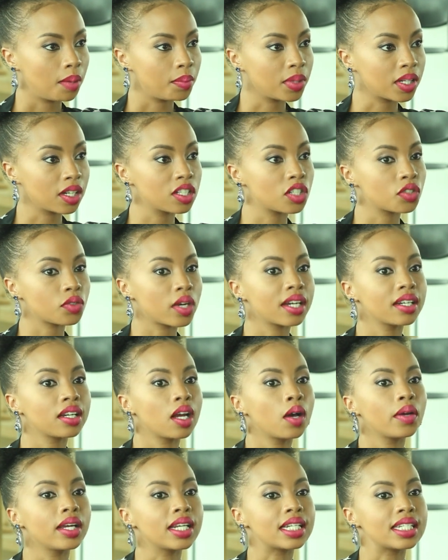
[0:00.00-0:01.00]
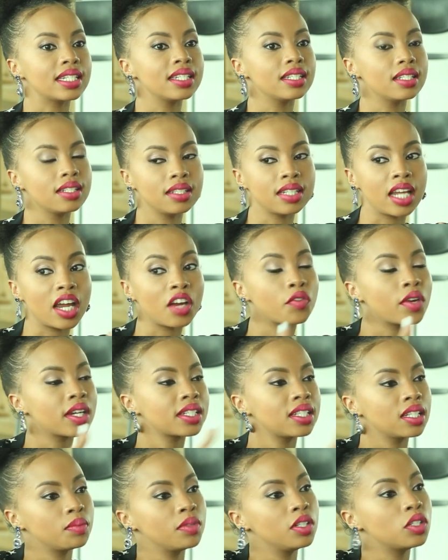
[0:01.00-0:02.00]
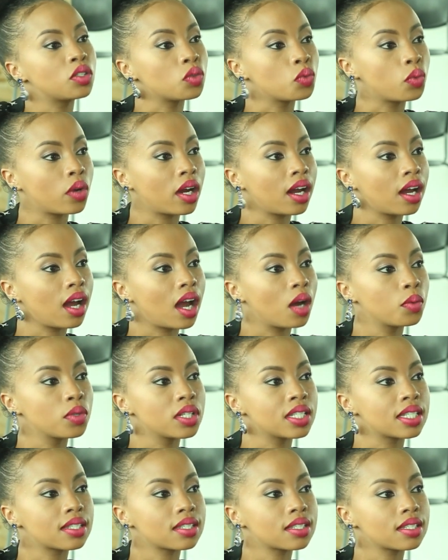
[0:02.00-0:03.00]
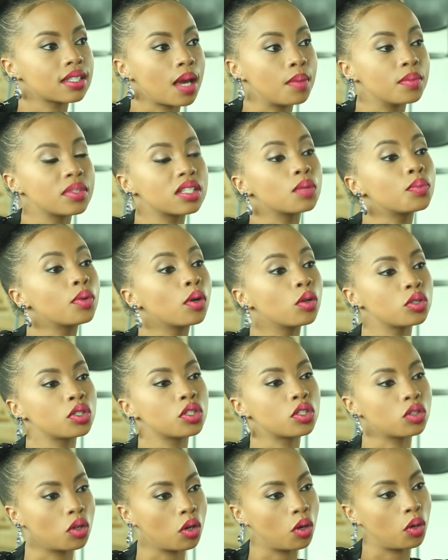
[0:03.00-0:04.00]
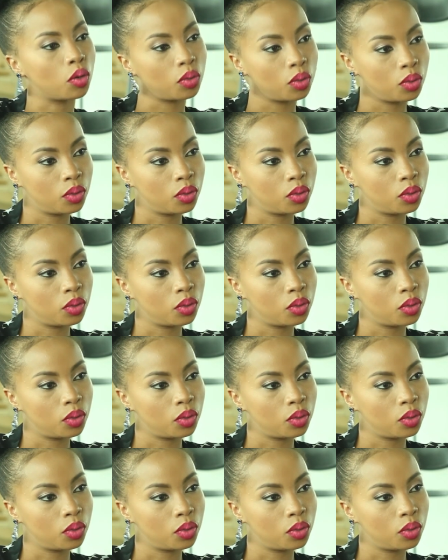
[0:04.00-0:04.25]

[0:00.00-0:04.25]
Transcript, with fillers: because right now it directed me to where I was. I'm supposed to go.